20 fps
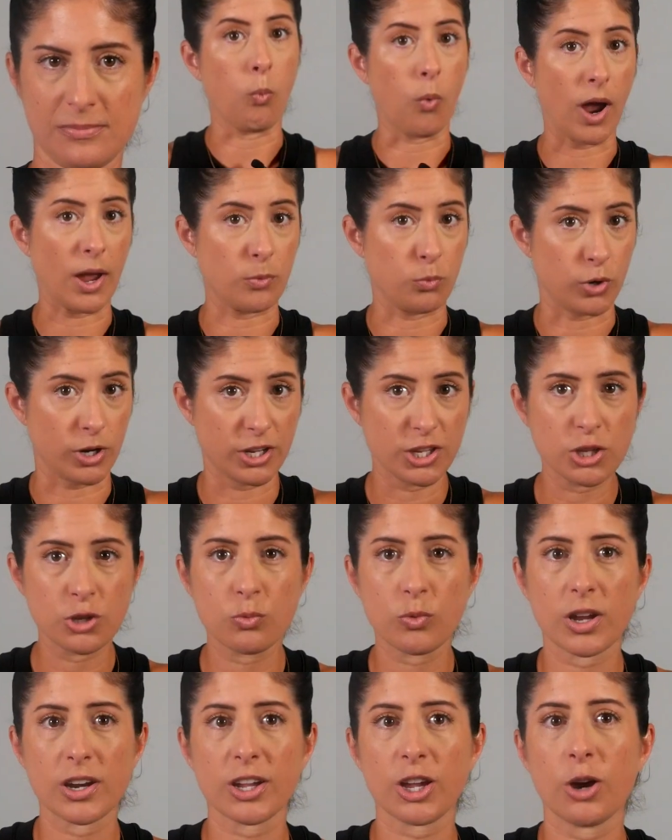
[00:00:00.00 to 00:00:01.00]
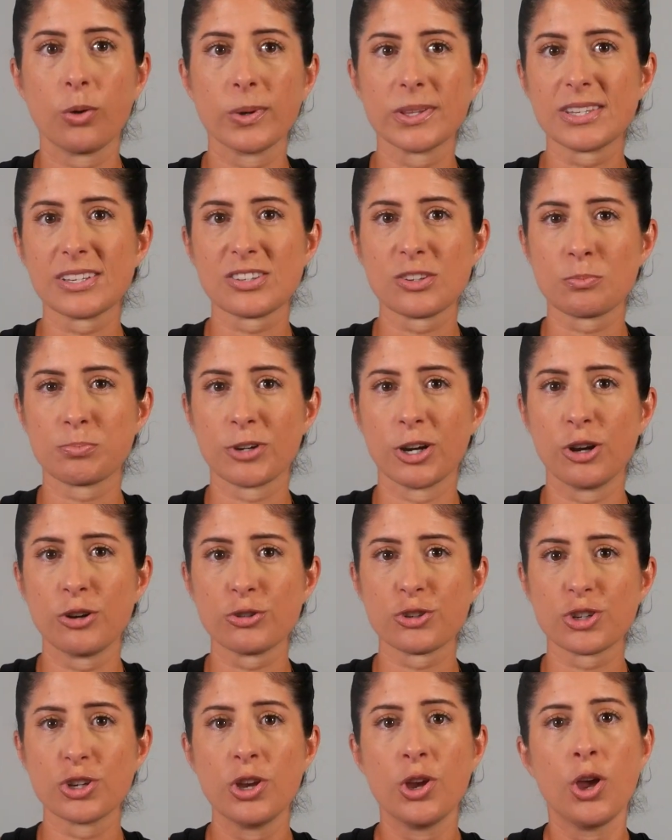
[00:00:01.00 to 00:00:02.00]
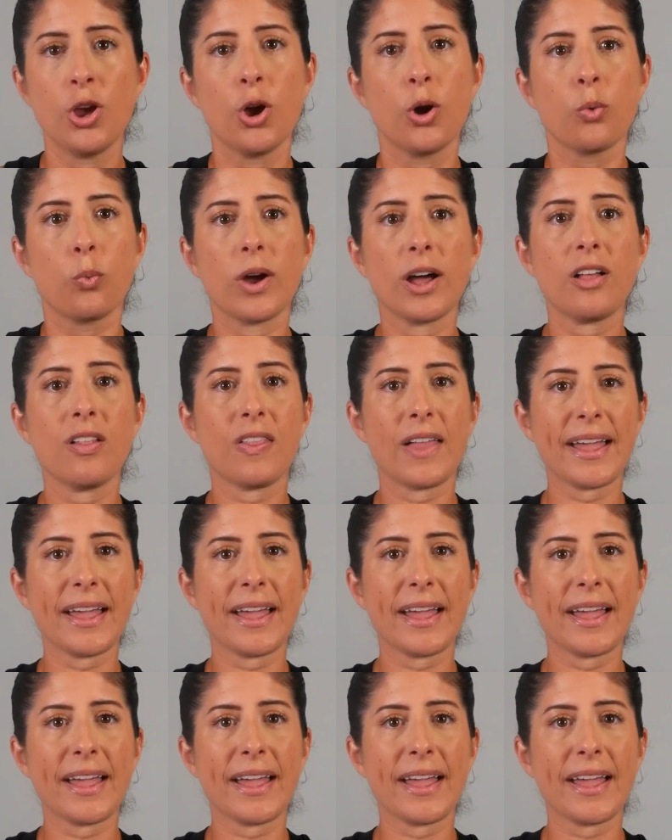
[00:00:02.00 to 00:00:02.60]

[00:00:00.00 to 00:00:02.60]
Why wouldn't you want to go with this approach? Well,